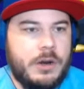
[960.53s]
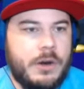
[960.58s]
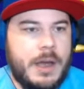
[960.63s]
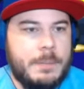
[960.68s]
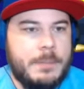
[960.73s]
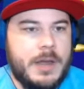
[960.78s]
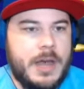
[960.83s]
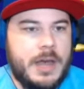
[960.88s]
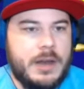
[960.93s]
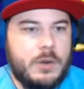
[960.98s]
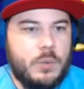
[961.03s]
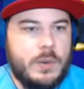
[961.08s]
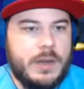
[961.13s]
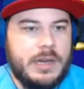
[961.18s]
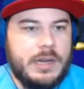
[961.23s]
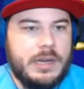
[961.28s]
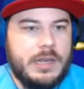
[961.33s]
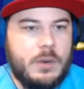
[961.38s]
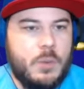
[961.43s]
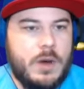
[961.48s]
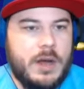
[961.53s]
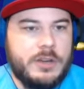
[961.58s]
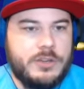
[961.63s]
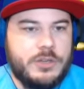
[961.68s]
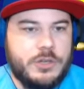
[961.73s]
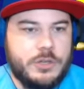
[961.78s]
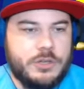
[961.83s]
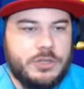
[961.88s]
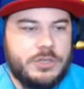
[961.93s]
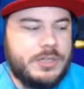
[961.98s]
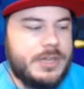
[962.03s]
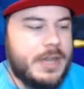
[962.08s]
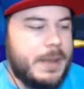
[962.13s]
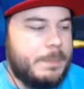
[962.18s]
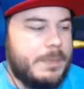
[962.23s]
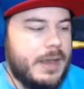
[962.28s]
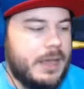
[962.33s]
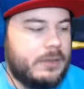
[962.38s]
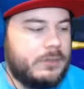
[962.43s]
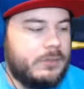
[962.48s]
I'm not a weenie, watch your step
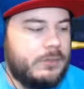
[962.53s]
next